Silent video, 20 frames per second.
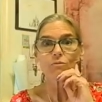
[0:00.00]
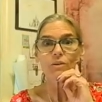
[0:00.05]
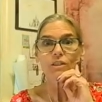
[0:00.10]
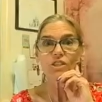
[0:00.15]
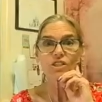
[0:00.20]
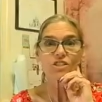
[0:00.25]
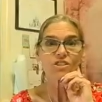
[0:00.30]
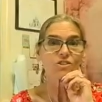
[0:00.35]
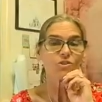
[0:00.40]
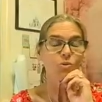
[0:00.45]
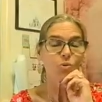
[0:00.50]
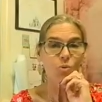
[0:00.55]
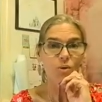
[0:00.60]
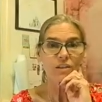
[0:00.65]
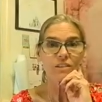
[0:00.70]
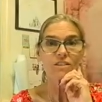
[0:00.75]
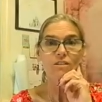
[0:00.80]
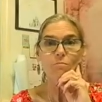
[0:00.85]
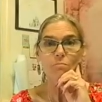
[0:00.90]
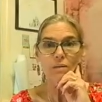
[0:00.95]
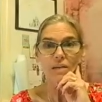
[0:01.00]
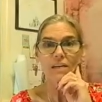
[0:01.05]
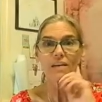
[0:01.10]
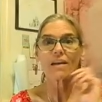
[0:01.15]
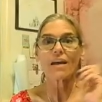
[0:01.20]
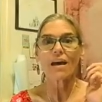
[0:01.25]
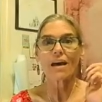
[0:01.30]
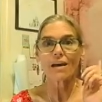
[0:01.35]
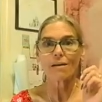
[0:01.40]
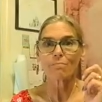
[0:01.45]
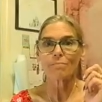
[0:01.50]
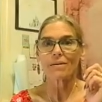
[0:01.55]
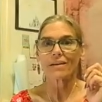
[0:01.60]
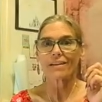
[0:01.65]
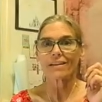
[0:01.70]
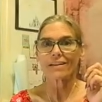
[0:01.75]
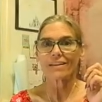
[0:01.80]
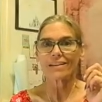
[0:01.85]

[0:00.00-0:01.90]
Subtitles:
which is going to be epic,